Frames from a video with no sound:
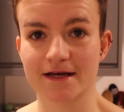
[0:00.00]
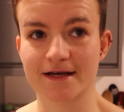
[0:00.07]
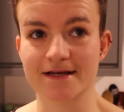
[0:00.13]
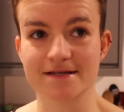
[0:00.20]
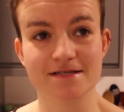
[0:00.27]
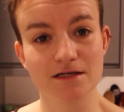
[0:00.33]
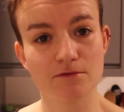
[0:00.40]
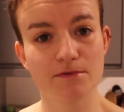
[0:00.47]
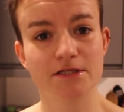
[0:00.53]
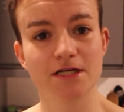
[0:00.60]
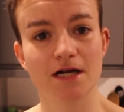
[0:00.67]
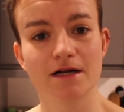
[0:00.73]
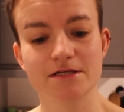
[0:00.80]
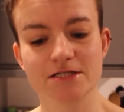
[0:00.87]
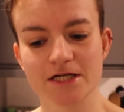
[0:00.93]
Gets a little bit
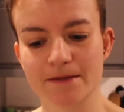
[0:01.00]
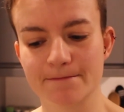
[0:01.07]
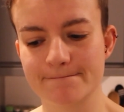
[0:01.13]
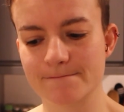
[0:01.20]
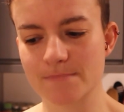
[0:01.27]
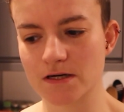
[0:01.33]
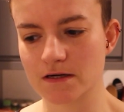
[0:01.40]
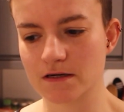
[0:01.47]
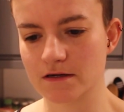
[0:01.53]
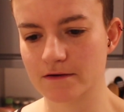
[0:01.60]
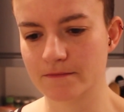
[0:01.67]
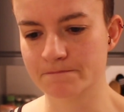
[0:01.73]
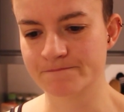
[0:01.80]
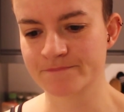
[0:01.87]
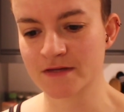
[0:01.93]
challenging, but
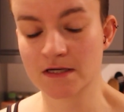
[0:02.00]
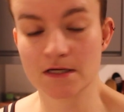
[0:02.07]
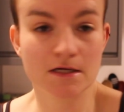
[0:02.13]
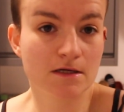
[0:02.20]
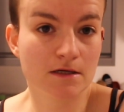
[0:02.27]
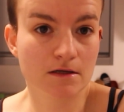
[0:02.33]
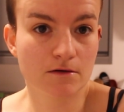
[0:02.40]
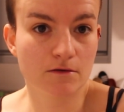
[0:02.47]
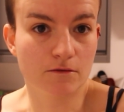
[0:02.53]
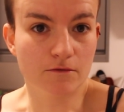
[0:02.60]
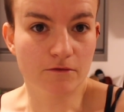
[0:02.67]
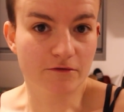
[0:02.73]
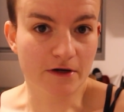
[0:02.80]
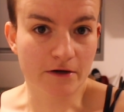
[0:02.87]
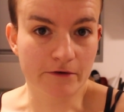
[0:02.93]

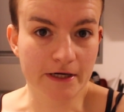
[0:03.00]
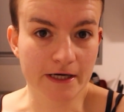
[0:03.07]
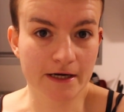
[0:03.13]
we're figuring it